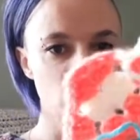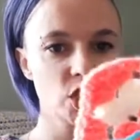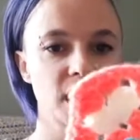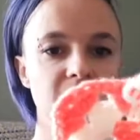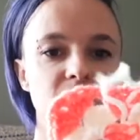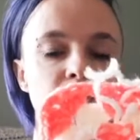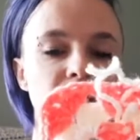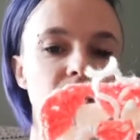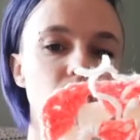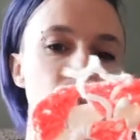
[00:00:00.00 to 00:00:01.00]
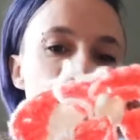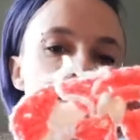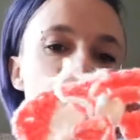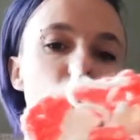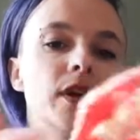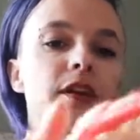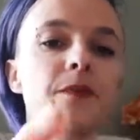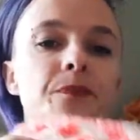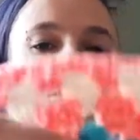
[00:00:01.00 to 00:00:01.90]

chain to make the granny square.